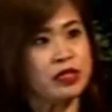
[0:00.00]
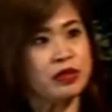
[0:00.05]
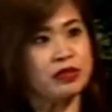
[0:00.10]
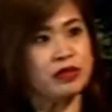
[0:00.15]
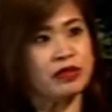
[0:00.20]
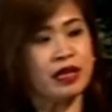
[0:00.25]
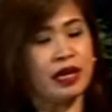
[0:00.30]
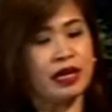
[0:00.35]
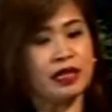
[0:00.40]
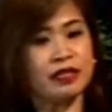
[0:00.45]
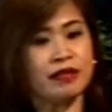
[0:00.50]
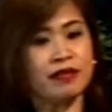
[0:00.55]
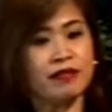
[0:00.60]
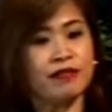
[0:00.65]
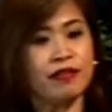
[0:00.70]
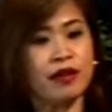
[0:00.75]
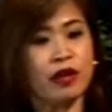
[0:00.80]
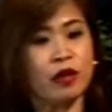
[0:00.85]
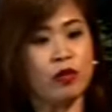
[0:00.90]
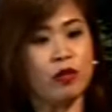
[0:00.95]
into that.
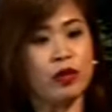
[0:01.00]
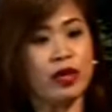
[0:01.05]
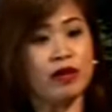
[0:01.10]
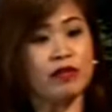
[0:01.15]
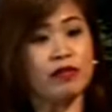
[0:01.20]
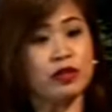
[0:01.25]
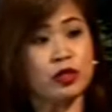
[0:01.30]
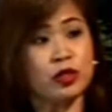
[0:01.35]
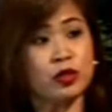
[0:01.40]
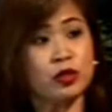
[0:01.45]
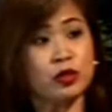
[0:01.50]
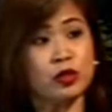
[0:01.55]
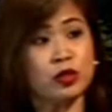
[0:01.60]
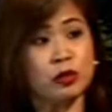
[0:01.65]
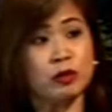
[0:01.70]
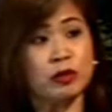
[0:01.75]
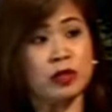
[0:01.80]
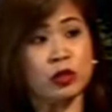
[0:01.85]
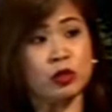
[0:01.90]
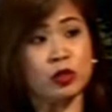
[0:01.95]
In fact, we have a new
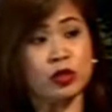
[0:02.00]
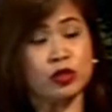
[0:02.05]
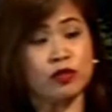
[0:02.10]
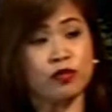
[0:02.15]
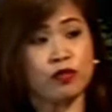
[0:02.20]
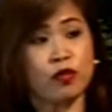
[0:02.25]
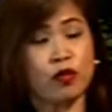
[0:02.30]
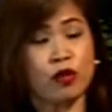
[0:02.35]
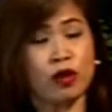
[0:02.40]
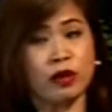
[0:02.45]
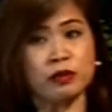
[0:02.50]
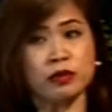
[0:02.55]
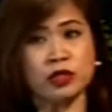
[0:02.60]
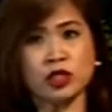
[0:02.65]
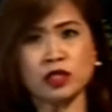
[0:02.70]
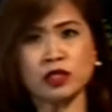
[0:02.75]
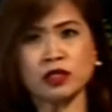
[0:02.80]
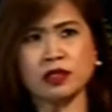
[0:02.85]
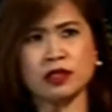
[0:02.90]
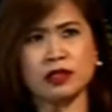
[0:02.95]
group that was formed
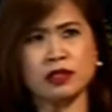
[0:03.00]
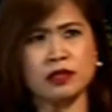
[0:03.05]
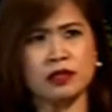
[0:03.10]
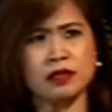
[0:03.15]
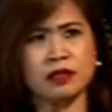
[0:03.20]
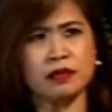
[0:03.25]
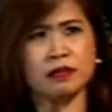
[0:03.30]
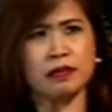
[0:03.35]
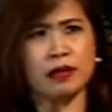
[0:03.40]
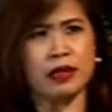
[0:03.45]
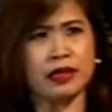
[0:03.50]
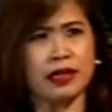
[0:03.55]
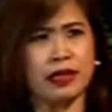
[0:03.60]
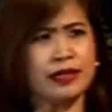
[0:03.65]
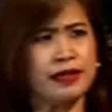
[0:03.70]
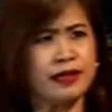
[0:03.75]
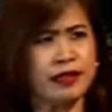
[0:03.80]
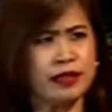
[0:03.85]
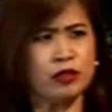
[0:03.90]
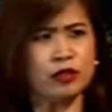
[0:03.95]
just about,
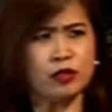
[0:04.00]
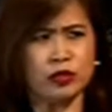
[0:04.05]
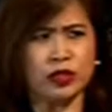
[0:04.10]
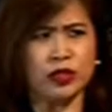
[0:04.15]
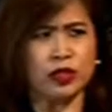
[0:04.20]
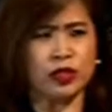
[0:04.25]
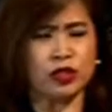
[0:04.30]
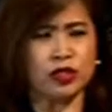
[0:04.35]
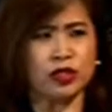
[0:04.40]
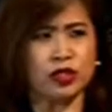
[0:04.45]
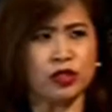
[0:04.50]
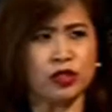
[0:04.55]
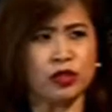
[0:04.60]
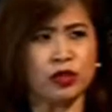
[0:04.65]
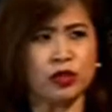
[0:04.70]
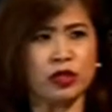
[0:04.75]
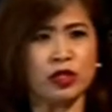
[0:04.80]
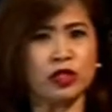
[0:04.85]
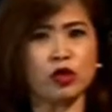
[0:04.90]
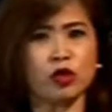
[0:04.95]
I think, 2 years
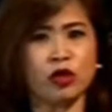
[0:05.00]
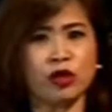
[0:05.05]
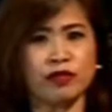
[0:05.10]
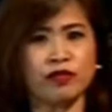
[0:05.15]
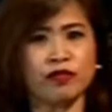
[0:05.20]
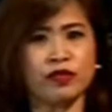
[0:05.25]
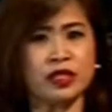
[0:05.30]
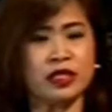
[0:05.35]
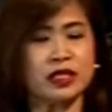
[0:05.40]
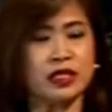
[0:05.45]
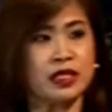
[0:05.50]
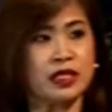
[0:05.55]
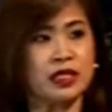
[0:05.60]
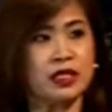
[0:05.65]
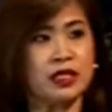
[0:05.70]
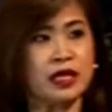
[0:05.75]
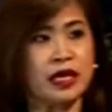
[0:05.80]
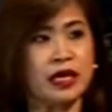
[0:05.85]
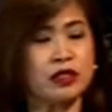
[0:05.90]
ago. It's called Vista